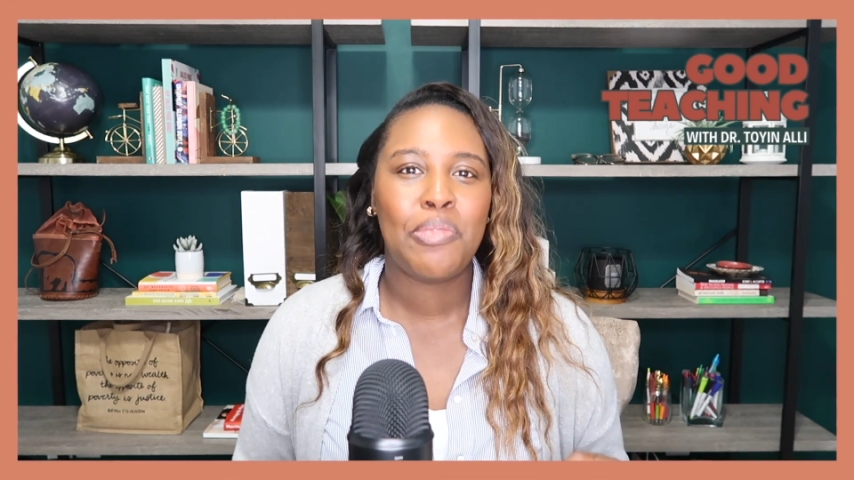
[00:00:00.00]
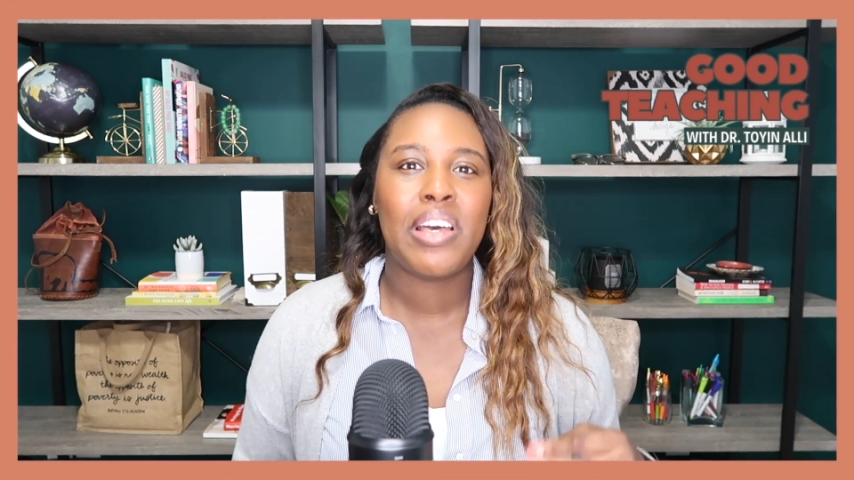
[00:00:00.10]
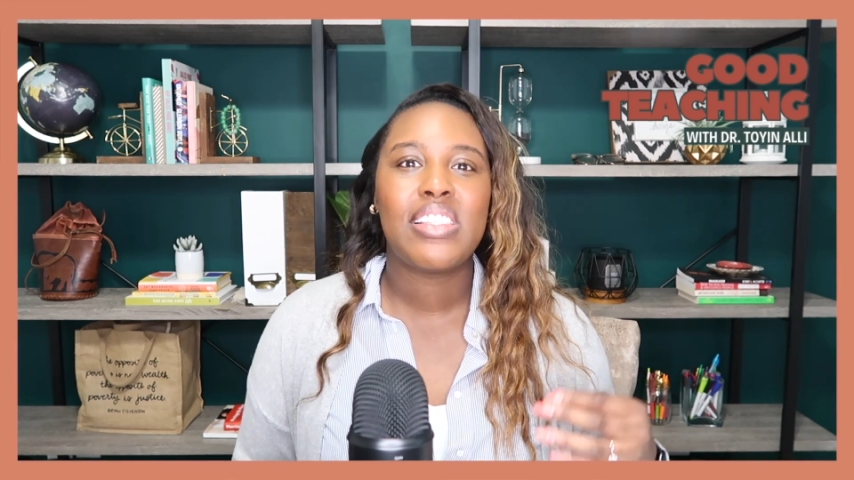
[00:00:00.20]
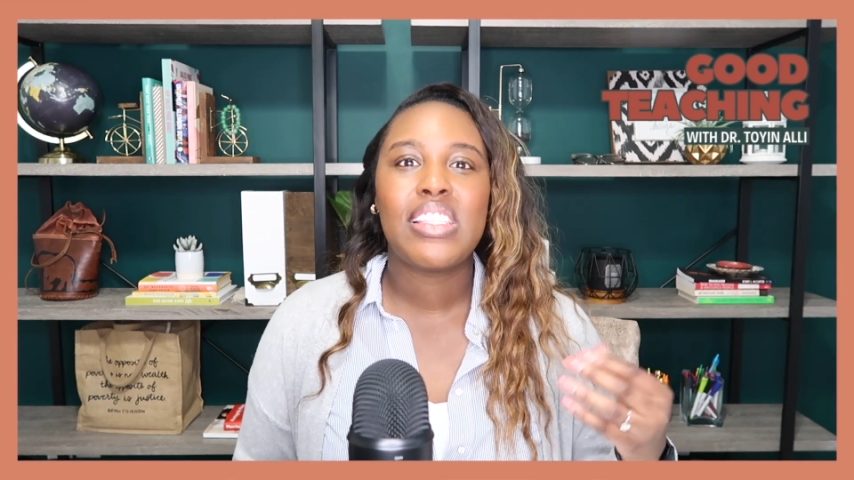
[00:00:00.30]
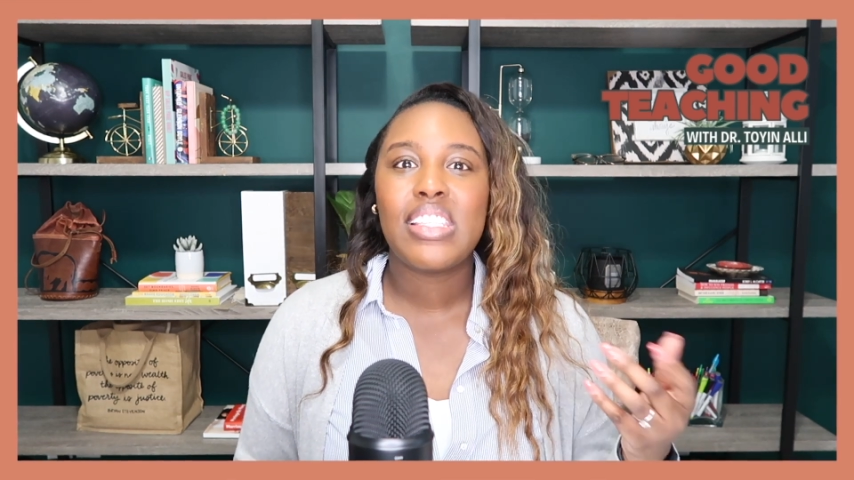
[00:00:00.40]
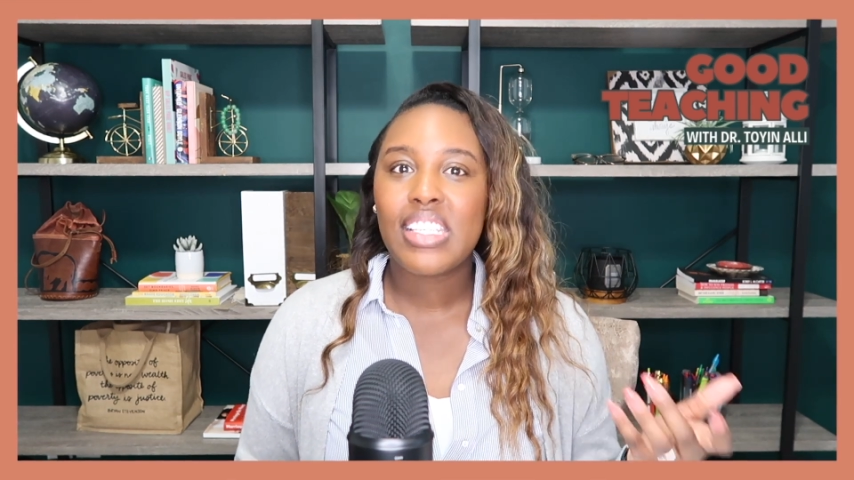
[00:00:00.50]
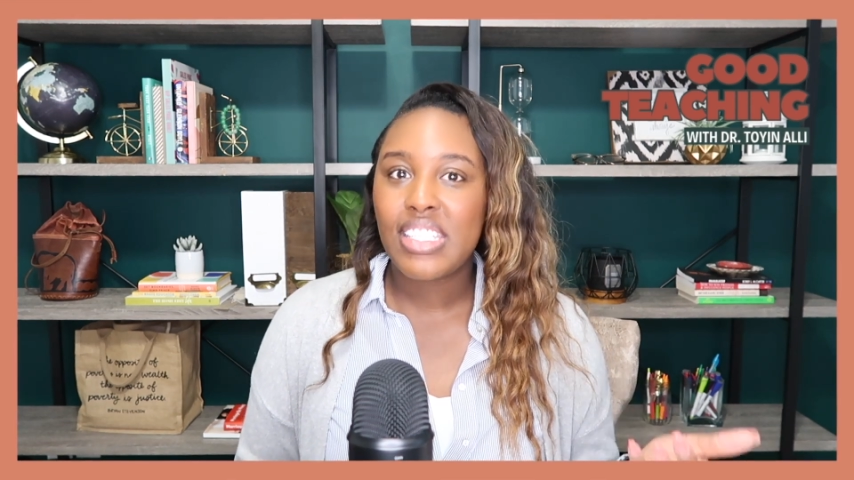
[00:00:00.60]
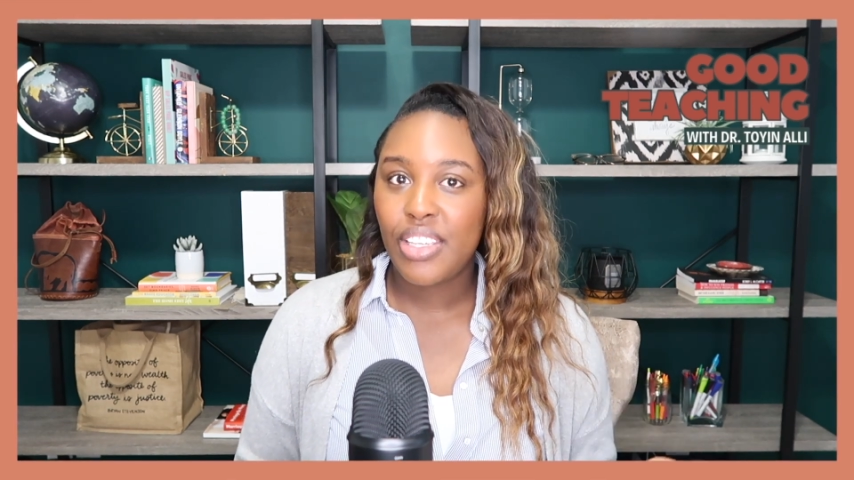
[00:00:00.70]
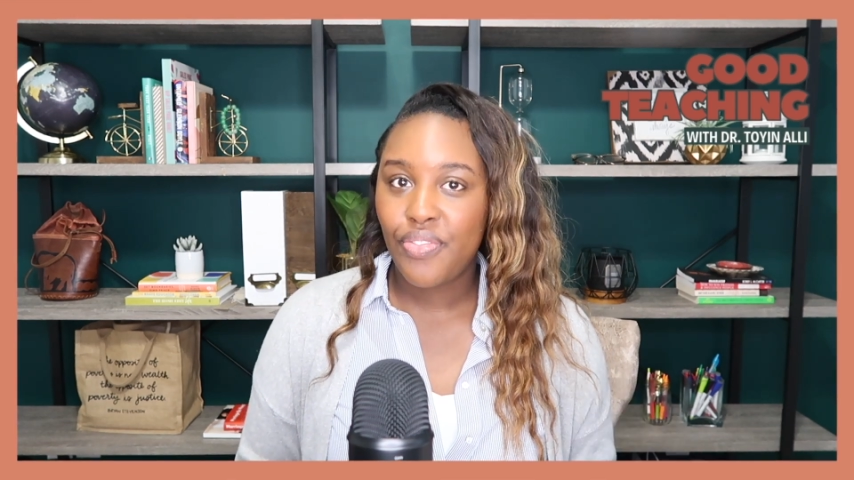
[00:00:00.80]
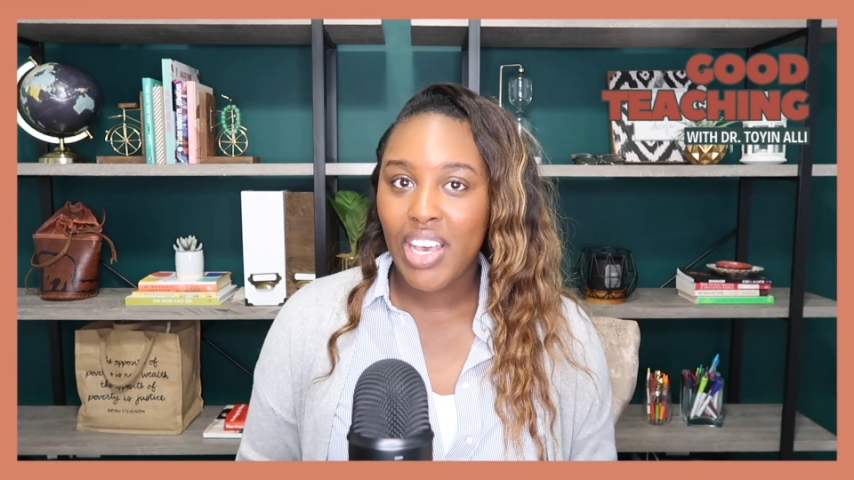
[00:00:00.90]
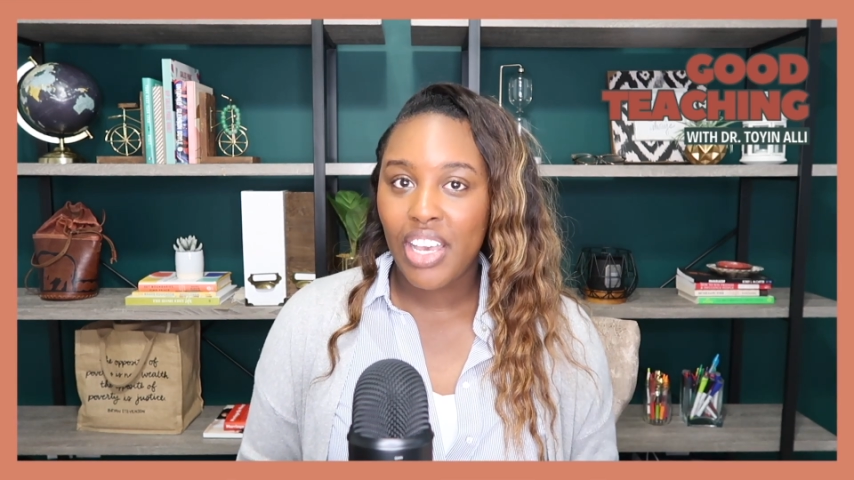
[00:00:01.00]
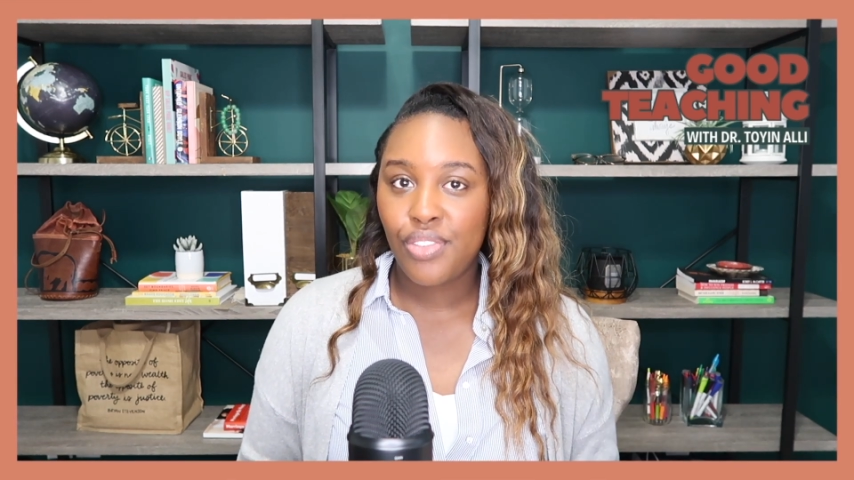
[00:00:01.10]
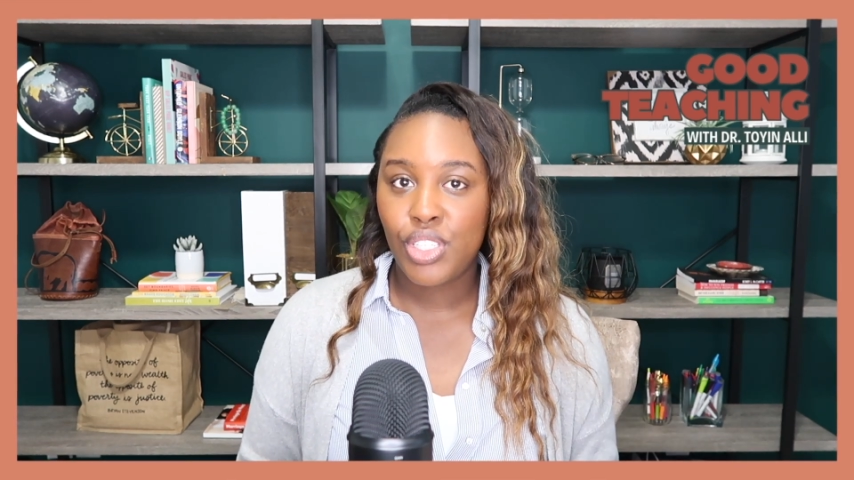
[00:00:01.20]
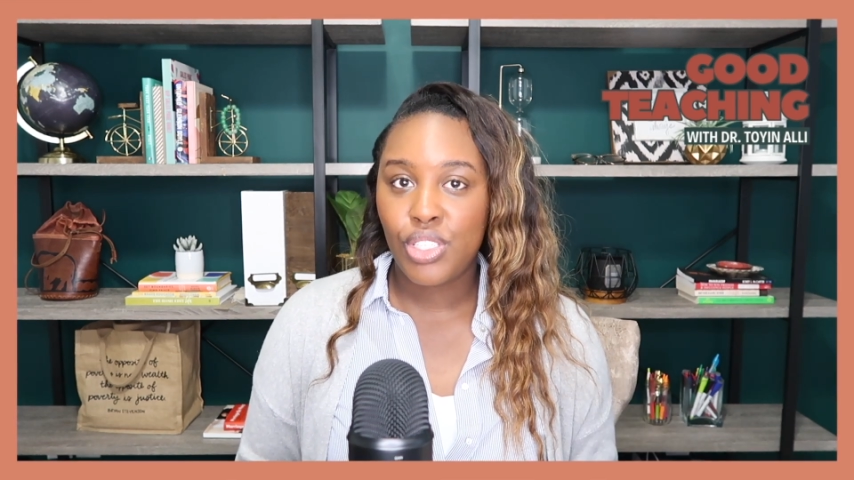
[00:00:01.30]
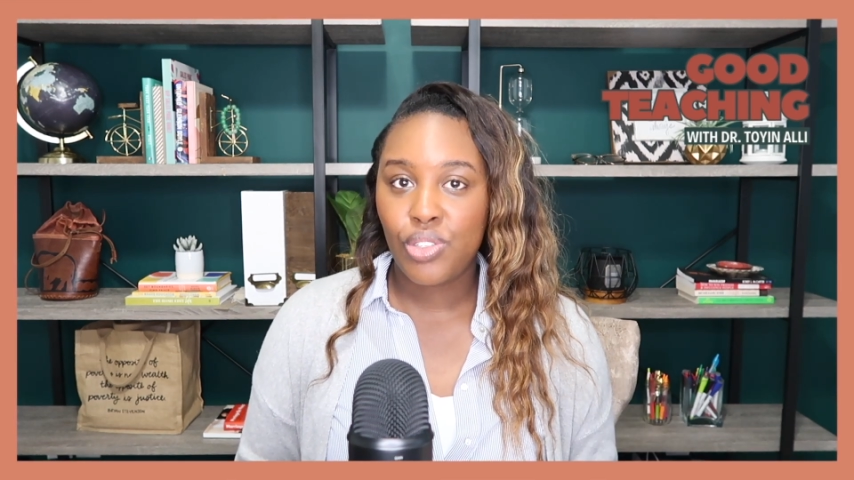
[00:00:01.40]
about
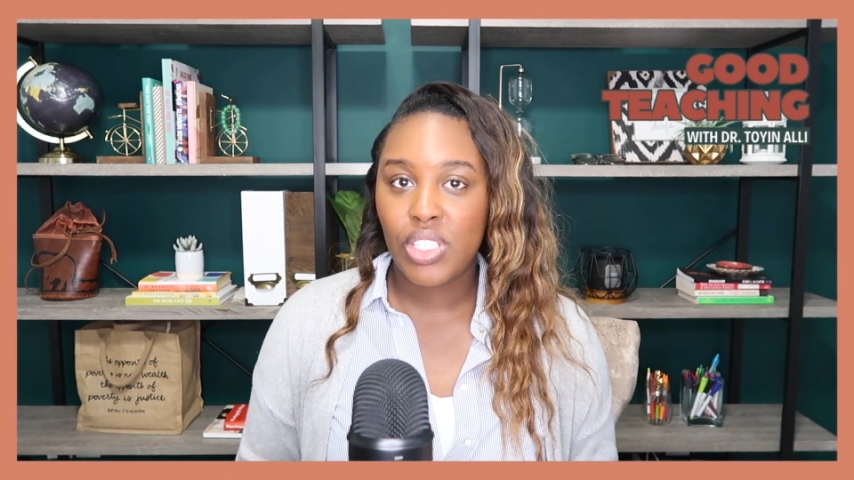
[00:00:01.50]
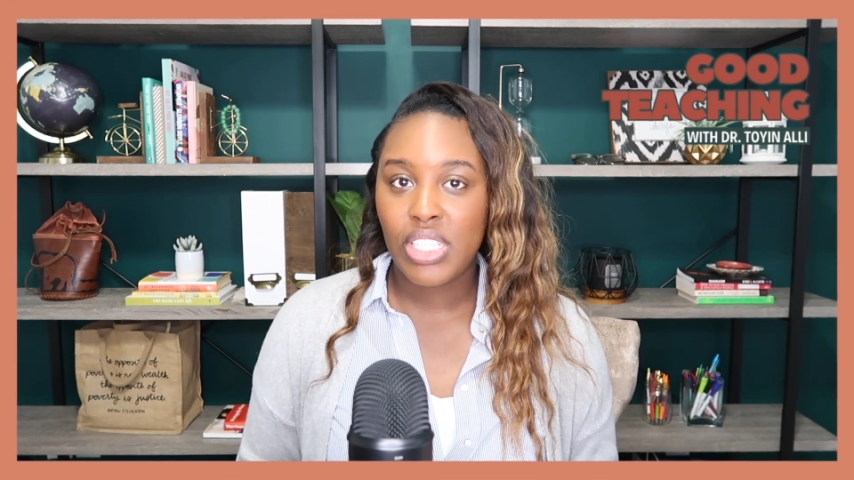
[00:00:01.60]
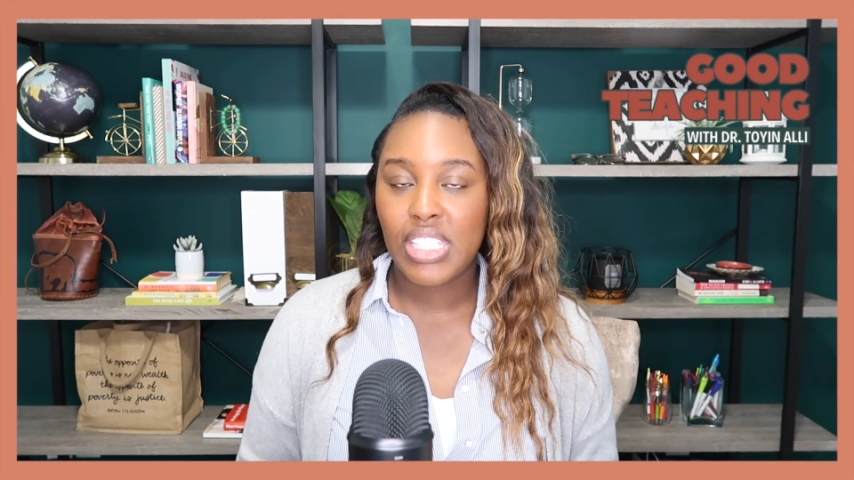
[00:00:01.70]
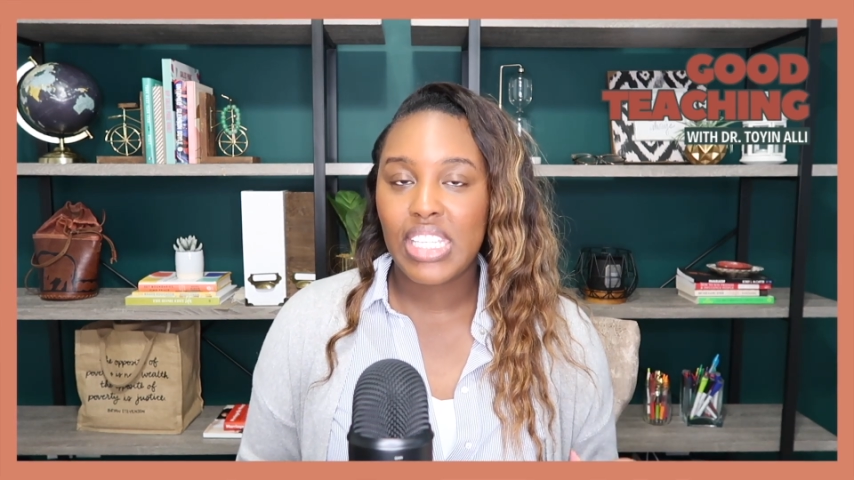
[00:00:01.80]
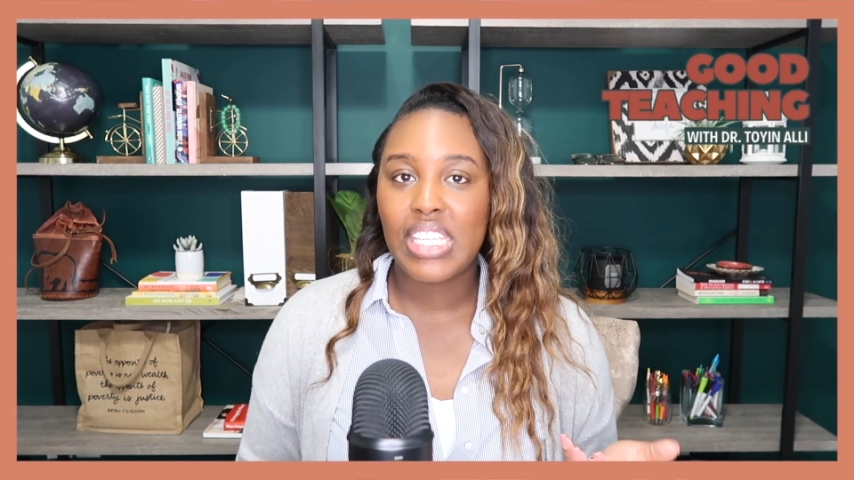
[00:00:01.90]
65 students